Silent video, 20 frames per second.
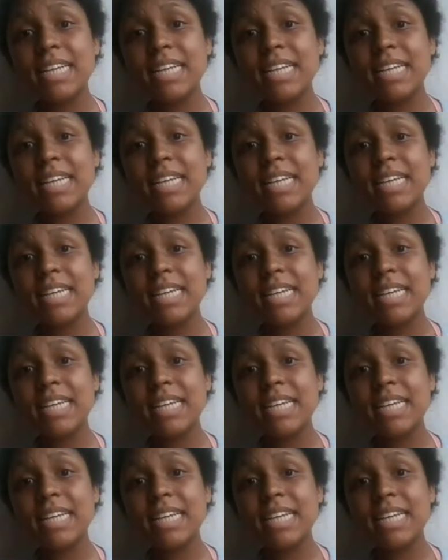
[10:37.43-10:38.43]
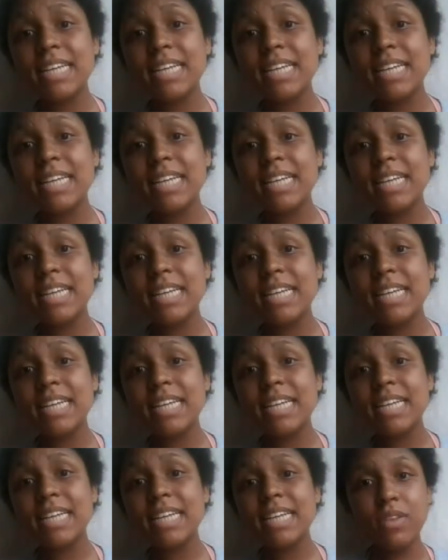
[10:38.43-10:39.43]
But now
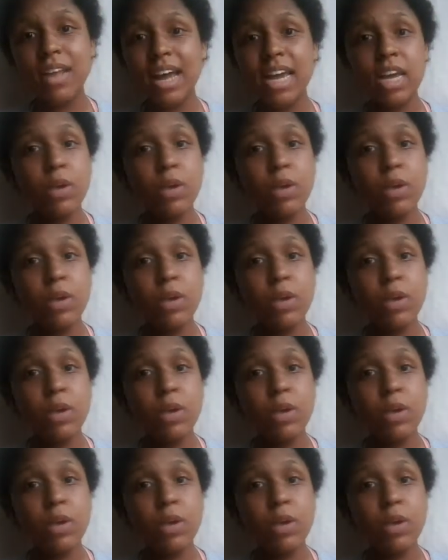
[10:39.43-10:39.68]
I know that